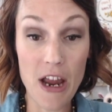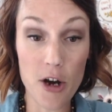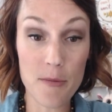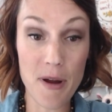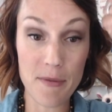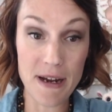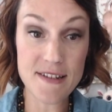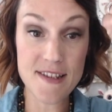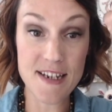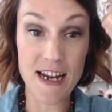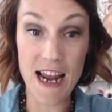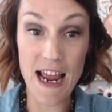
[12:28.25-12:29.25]
I hurt my
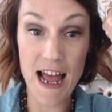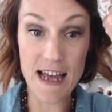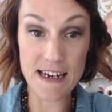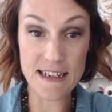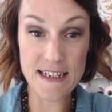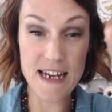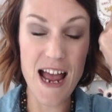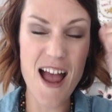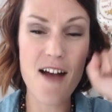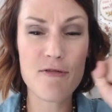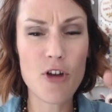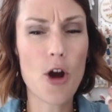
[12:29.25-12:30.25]
wrist, and I
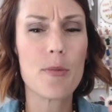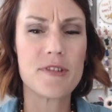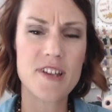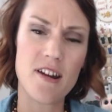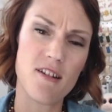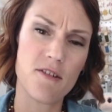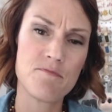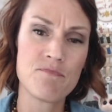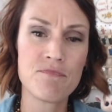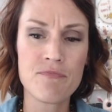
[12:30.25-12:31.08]
have carpal tunnel.